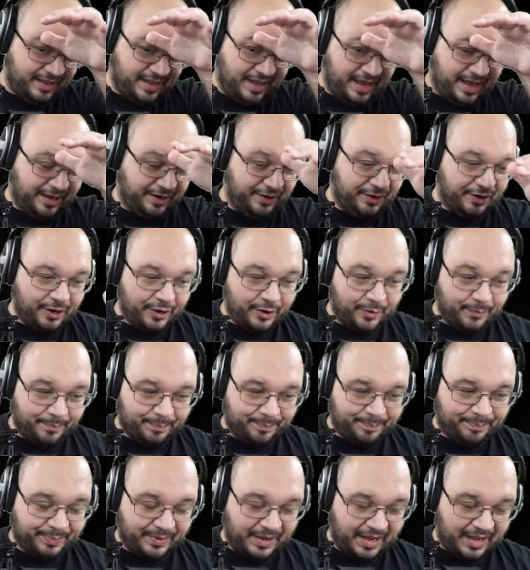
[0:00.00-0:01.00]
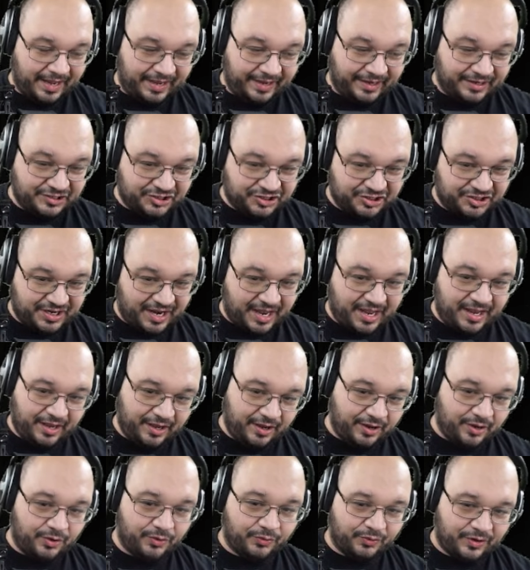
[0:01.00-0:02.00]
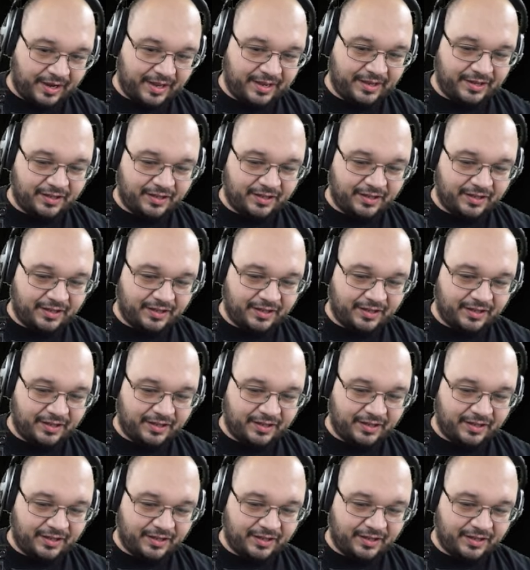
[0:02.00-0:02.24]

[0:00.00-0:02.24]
I don't know, buying a Shaco, right?